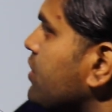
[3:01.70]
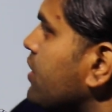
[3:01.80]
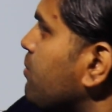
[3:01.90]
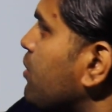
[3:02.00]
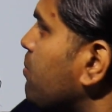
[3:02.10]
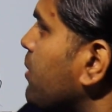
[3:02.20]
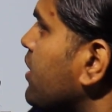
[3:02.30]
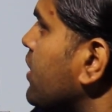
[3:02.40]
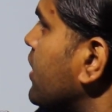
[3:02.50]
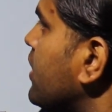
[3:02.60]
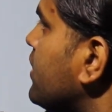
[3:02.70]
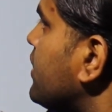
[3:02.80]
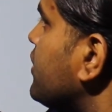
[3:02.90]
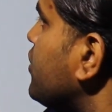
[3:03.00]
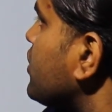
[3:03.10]
fetal development
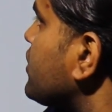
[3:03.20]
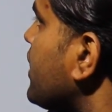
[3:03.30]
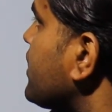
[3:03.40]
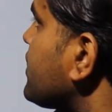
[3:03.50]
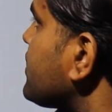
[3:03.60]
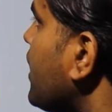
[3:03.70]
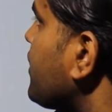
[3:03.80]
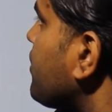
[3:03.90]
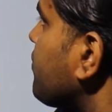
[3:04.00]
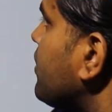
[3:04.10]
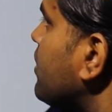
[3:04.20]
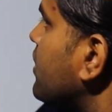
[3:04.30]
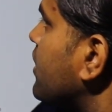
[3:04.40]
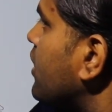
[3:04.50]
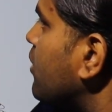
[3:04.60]
the yolk sac is the site of the
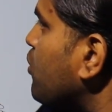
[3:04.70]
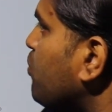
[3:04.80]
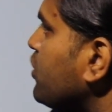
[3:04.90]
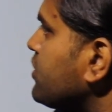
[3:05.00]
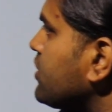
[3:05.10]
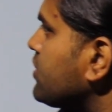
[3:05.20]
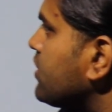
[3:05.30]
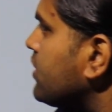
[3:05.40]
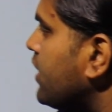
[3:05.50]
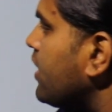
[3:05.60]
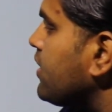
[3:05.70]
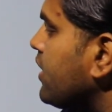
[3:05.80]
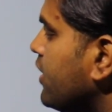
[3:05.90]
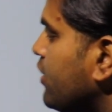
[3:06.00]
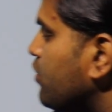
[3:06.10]
hemopoiesis then
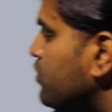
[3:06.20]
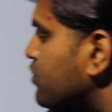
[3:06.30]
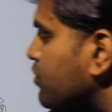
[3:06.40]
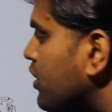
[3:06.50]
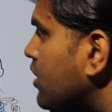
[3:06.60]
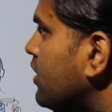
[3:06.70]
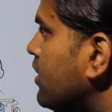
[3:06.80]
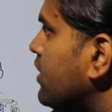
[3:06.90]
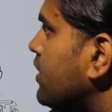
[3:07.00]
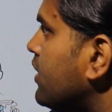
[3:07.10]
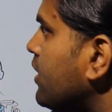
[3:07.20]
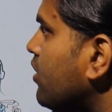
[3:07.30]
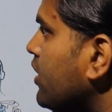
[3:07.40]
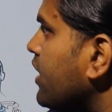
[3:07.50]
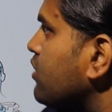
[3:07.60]
they goes to the then
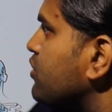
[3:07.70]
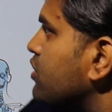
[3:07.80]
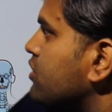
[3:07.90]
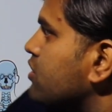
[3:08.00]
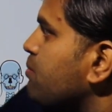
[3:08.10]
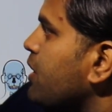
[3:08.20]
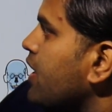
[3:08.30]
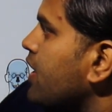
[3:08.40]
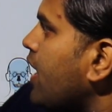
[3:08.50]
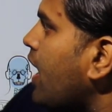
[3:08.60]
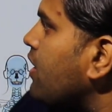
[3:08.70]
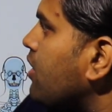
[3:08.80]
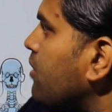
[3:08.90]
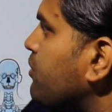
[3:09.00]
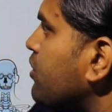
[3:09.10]
organogenesis begin and
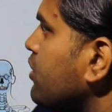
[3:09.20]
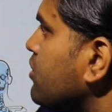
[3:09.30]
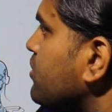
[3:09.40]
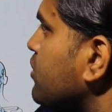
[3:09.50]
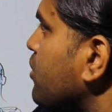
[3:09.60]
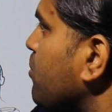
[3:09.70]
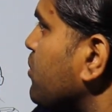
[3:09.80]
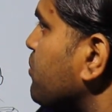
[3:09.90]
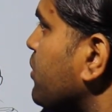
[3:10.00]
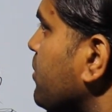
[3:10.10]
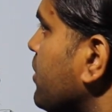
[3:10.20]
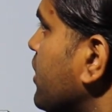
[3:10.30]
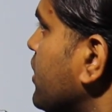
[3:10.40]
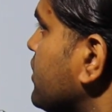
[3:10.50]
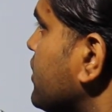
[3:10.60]
after organogenesis
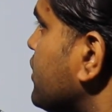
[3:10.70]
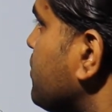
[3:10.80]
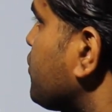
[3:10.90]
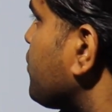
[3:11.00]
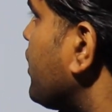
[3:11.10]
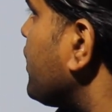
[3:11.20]
hematopoiesis shift to the